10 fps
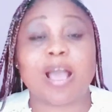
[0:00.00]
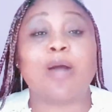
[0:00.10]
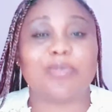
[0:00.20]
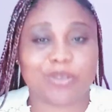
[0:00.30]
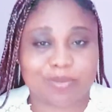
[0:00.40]

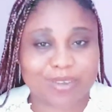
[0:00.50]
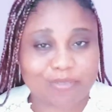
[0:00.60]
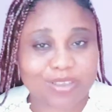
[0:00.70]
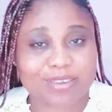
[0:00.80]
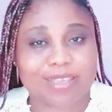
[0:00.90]
I'm going to be
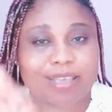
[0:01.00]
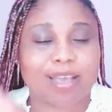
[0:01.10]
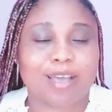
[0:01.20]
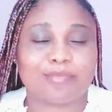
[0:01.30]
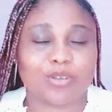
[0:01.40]
leaving the
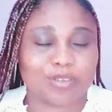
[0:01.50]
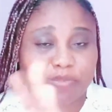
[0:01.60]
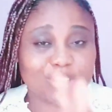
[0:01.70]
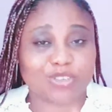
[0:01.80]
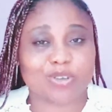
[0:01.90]
on the
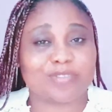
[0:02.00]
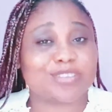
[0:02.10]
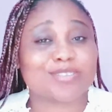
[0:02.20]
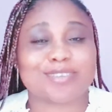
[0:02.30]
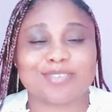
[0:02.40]
picture of the
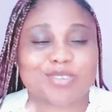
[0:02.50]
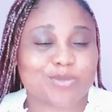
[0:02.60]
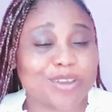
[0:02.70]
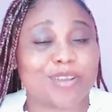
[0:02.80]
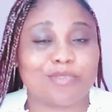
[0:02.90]

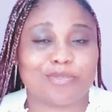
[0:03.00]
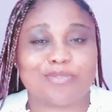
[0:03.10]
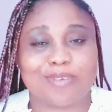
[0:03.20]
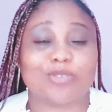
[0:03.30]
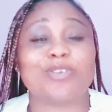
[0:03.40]
screen
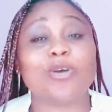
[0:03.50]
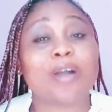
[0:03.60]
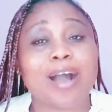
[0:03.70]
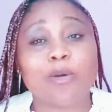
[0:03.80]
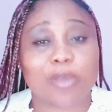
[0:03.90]
of
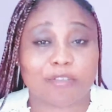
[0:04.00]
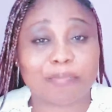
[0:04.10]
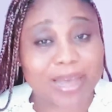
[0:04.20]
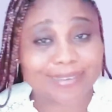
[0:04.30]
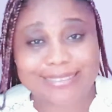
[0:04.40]
local way
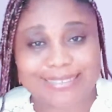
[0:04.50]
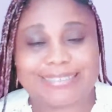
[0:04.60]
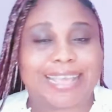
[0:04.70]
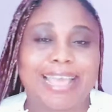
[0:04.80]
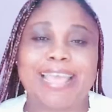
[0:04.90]
of pounding.